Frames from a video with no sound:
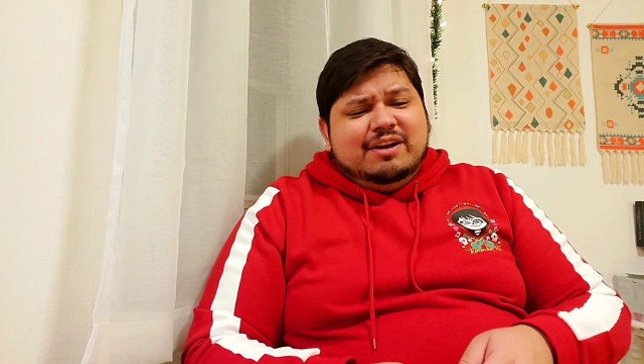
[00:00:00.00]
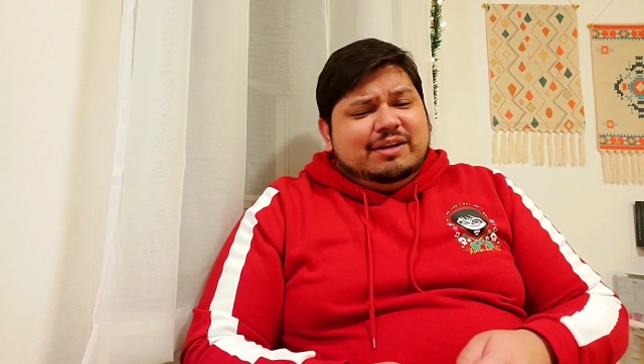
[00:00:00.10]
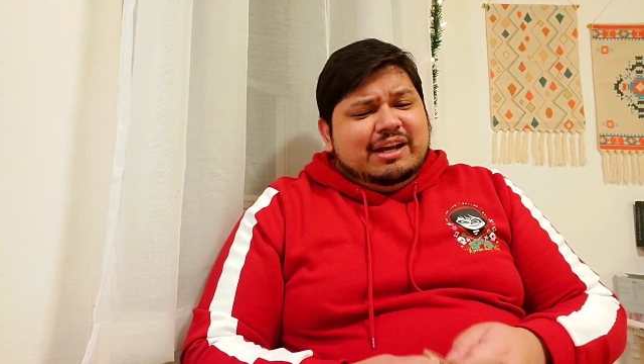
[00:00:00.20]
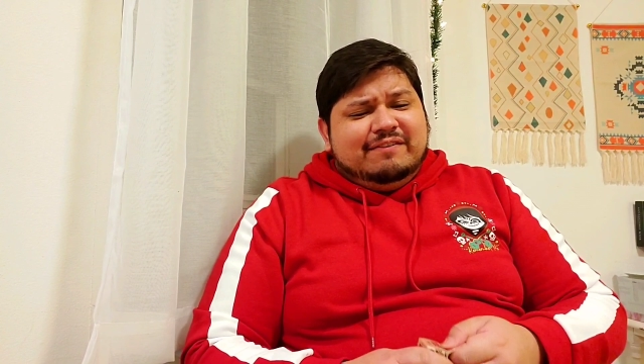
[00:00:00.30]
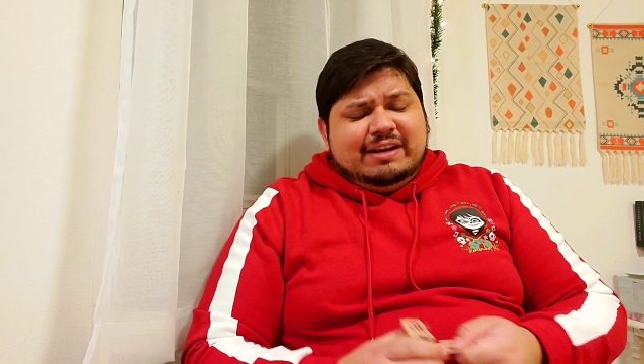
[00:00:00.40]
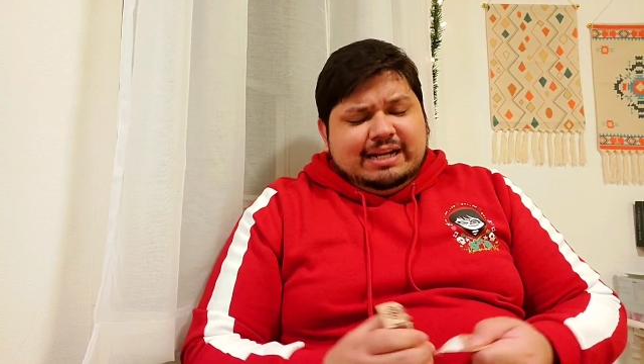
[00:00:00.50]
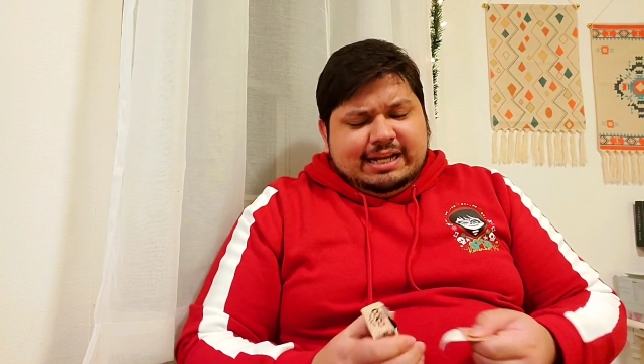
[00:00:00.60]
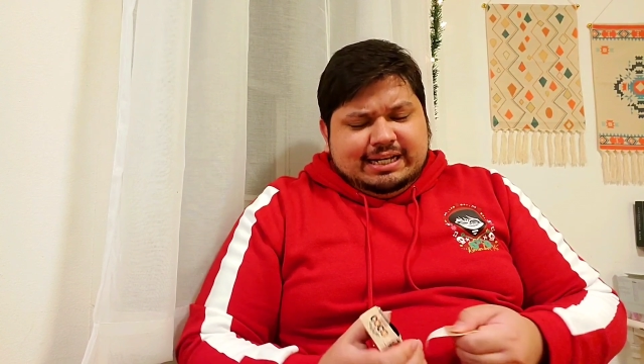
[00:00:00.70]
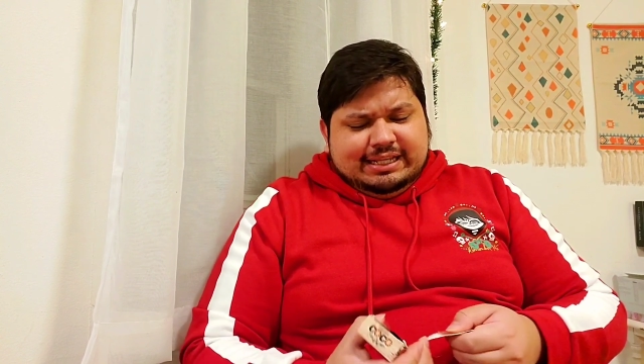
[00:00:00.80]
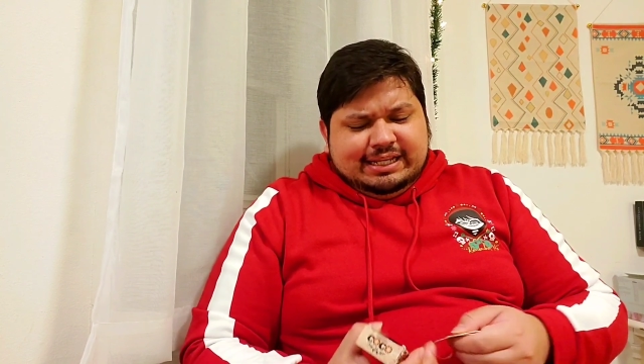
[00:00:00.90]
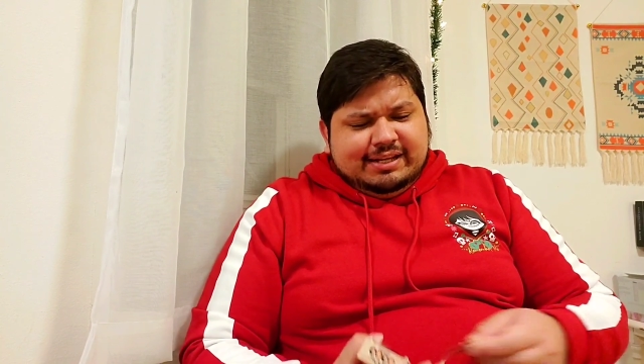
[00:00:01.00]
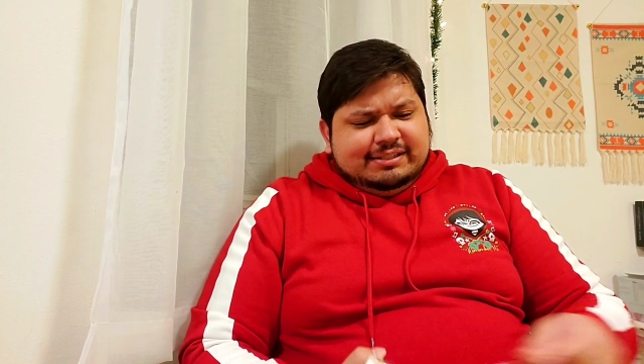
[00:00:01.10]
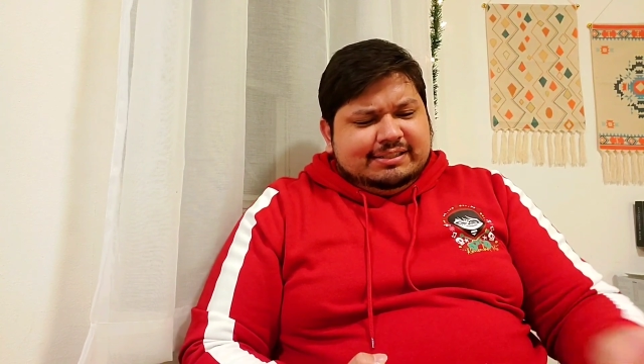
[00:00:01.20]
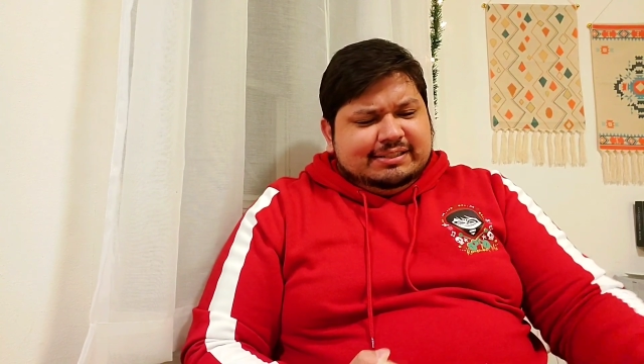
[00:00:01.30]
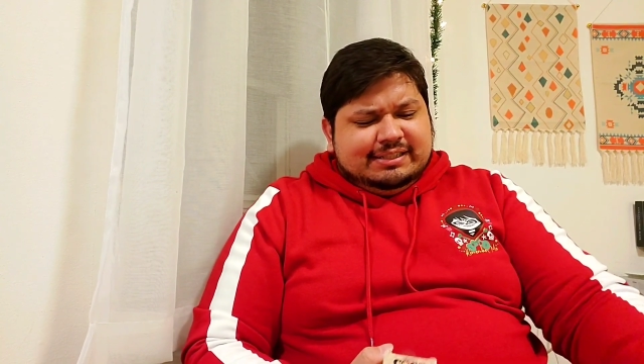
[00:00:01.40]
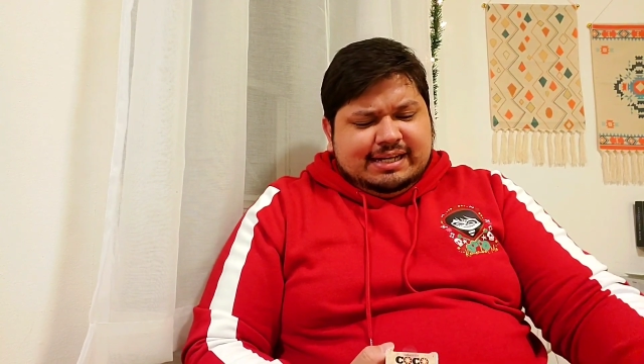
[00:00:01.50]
don't care if I get anything else.